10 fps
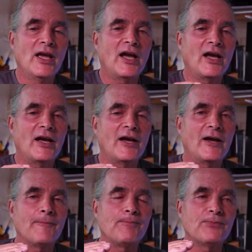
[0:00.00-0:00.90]

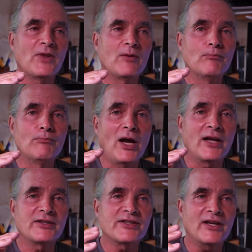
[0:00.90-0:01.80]
Um,
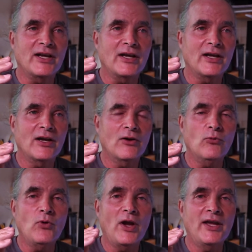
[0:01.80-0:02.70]
but uh,
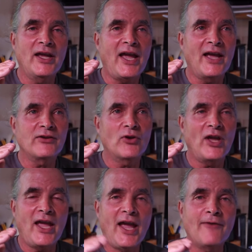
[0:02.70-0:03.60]
at
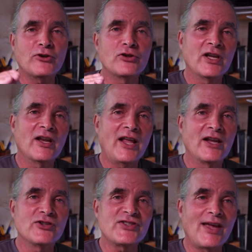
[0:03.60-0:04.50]
after you hit
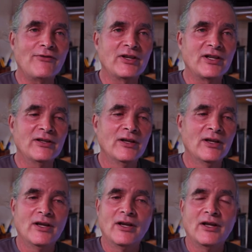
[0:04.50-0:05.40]
age seventy,
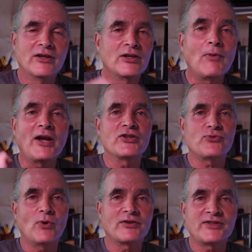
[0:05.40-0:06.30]
you might
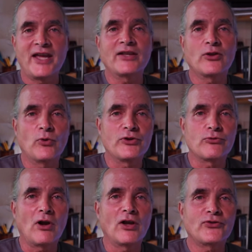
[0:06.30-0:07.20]
as well take the
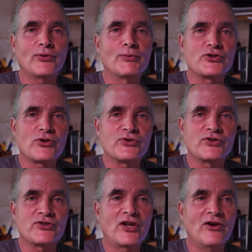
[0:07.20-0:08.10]
withdrawals from your
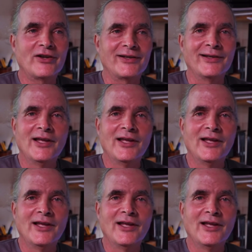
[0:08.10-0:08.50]
Social Security.